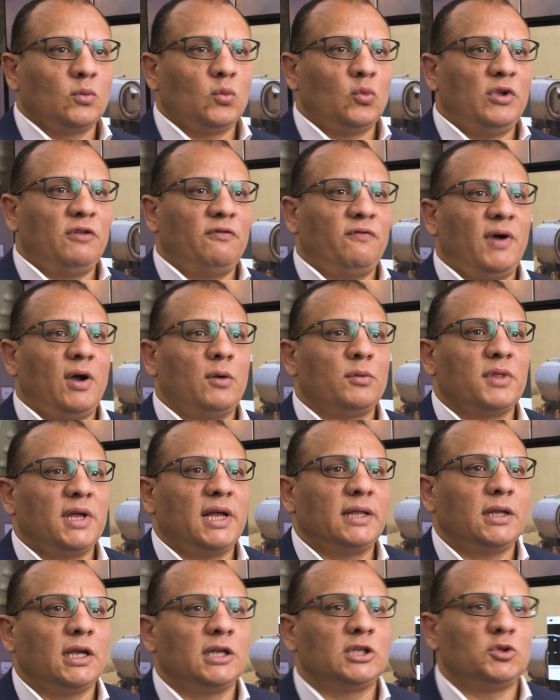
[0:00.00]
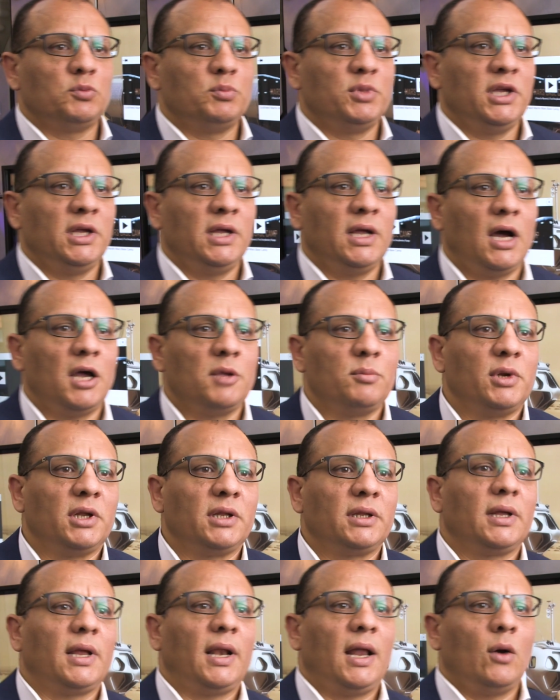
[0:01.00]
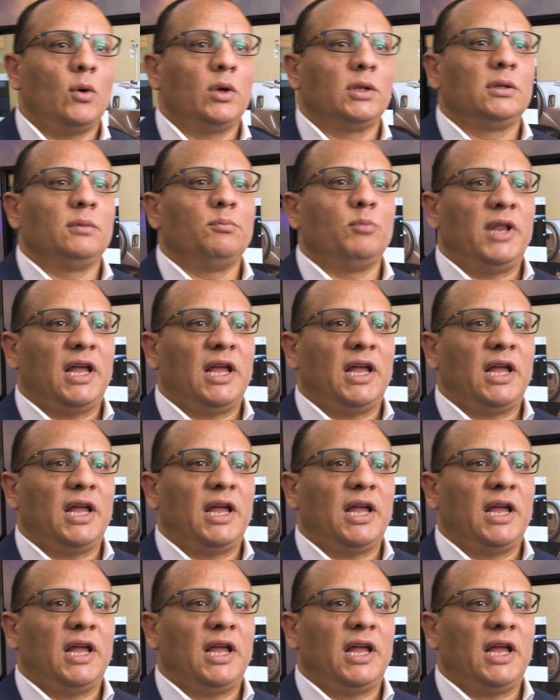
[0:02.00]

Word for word: We found that HPE Hybrid Cloud